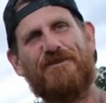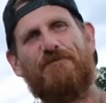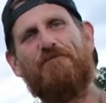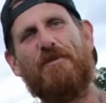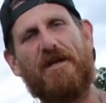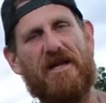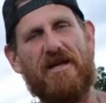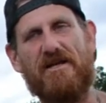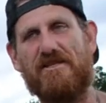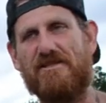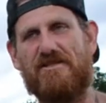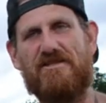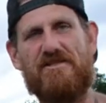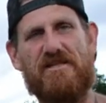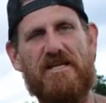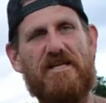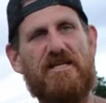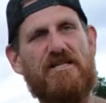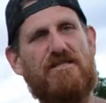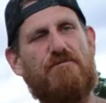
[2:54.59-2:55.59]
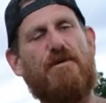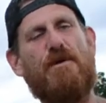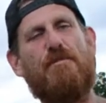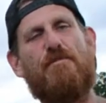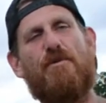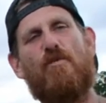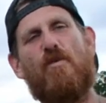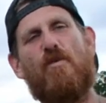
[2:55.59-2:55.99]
because these people